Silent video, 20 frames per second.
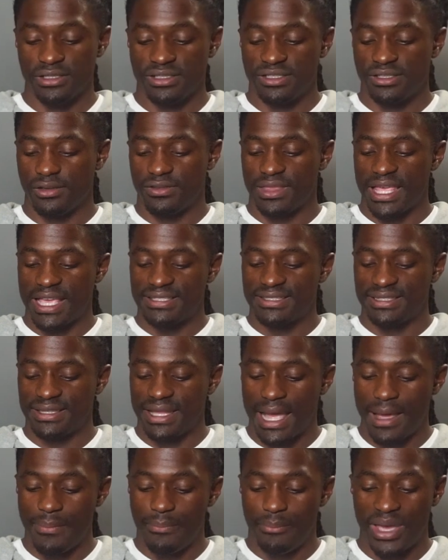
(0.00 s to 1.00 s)
So that's
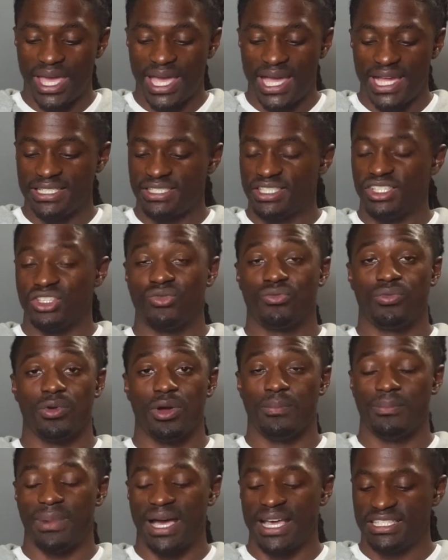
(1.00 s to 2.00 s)
not bad just
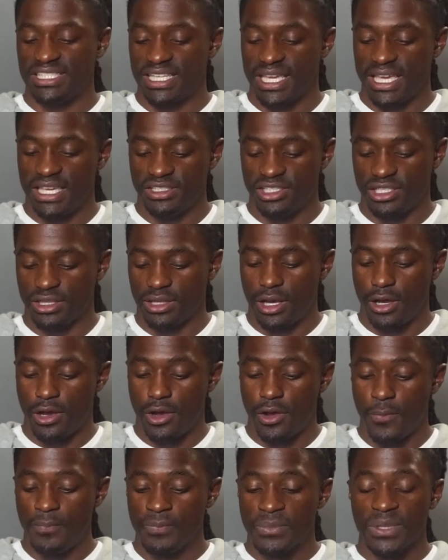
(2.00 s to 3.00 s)
from my change
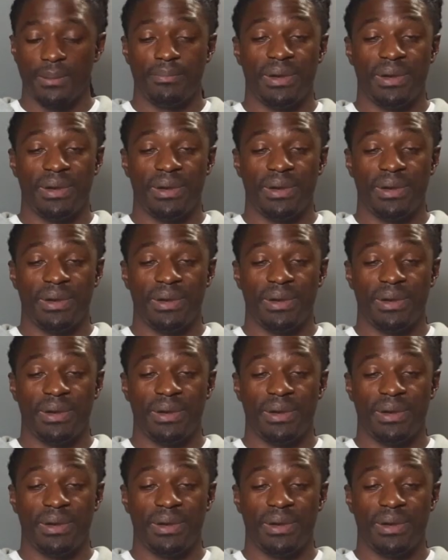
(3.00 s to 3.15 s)
alone